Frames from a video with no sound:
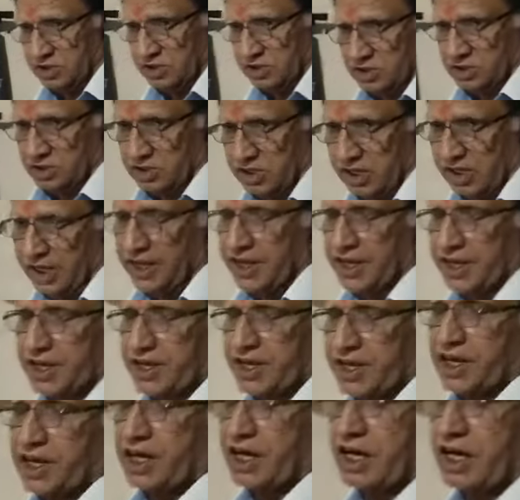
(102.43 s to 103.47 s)
Like
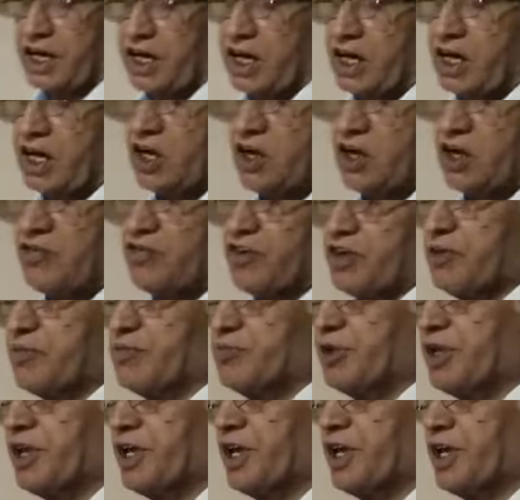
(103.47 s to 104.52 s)
we
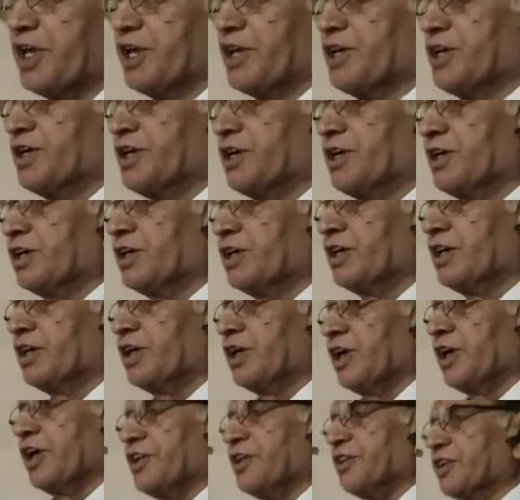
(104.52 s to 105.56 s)
bring
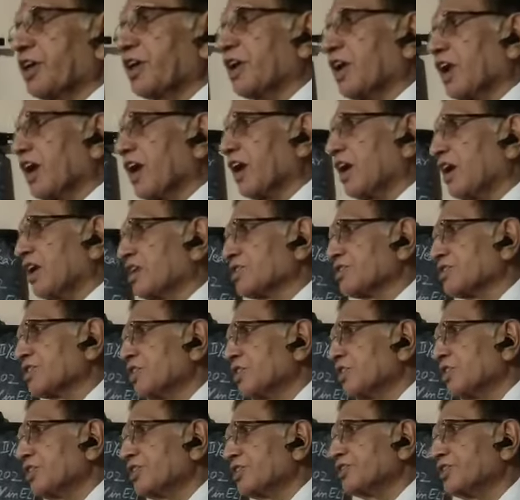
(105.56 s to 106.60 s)
in the class
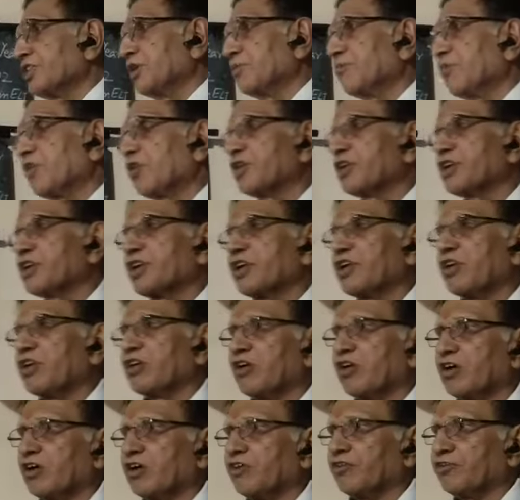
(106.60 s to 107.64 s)
the model
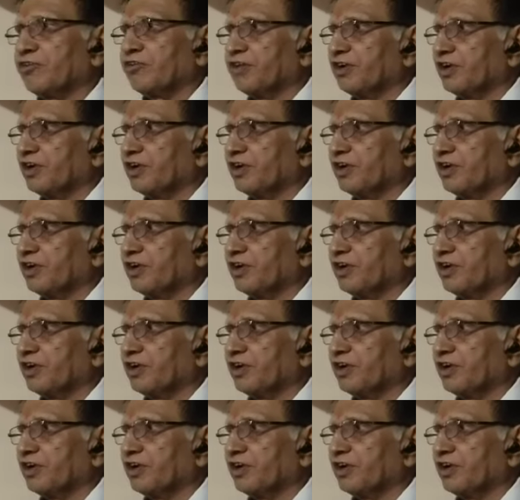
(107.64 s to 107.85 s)
of